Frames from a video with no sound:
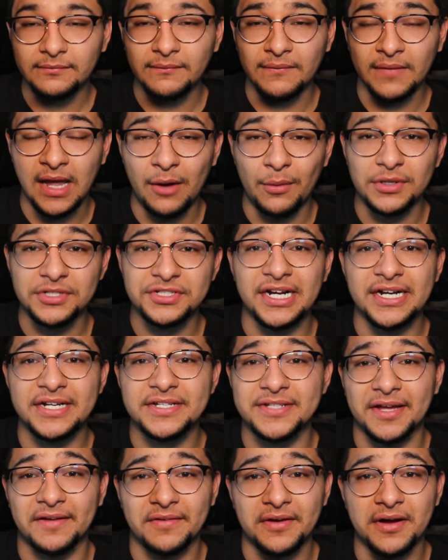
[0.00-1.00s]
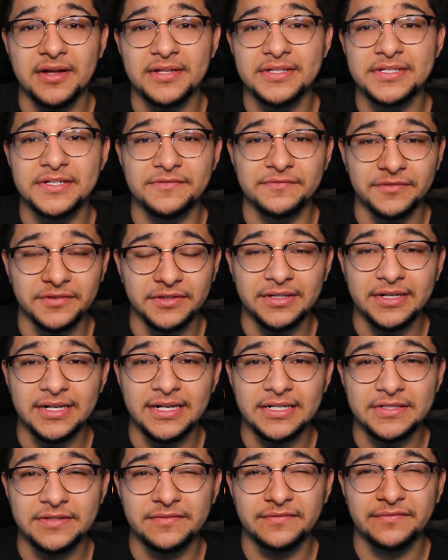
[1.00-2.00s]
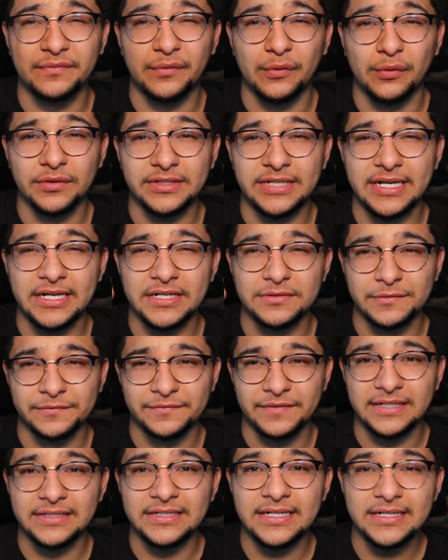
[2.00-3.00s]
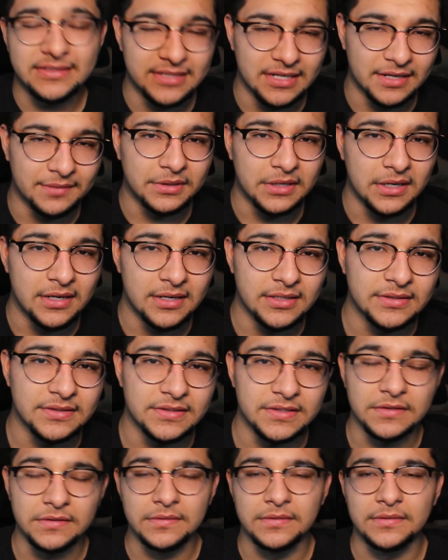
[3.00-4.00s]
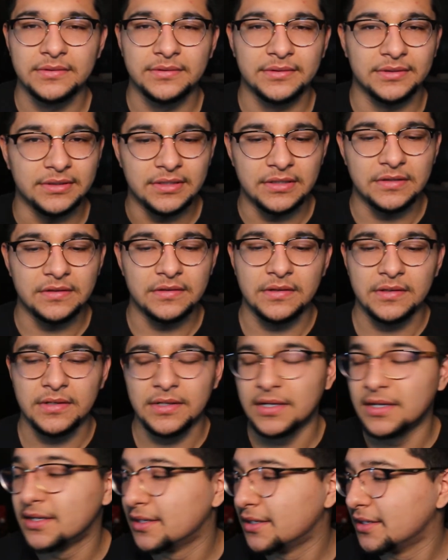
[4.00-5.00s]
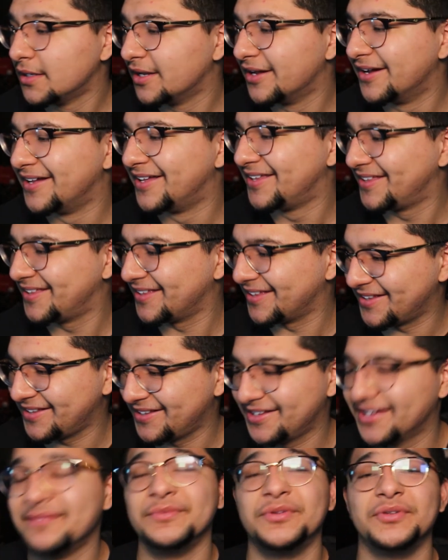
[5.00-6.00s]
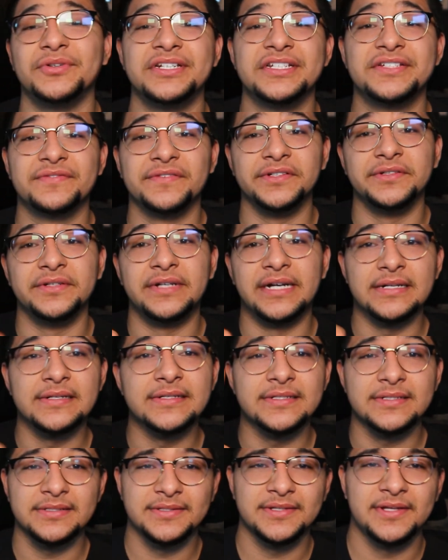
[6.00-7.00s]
I want you guys to have content for the next 4 days or 5 days that I'm gone, so, I'm doing this for you guys.